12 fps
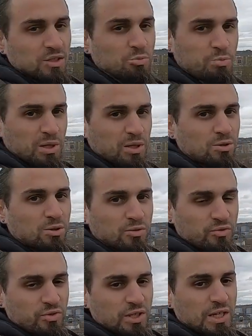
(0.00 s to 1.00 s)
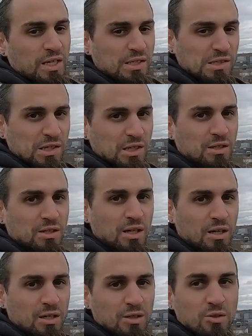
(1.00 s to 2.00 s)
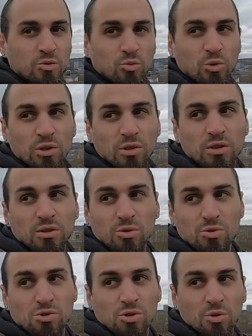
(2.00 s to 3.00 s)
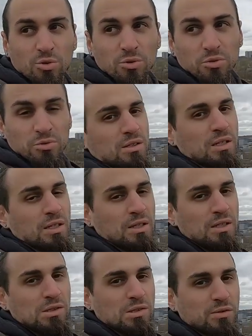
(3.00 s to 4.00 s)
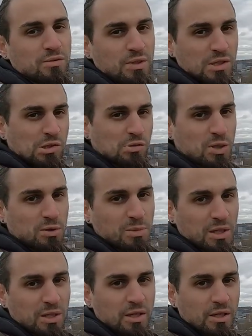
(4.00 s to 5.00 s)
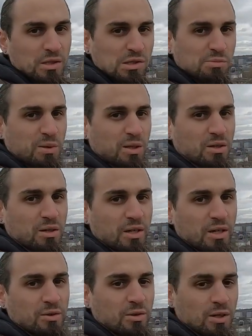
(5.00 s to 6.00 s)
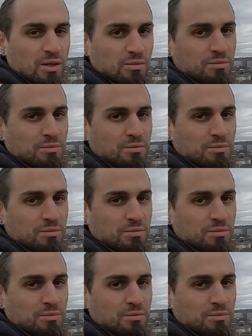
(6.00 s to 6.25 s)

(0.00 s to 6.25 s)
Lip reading: part of Gateshead I wanted to show you, at least of this Windmill Hills Park area.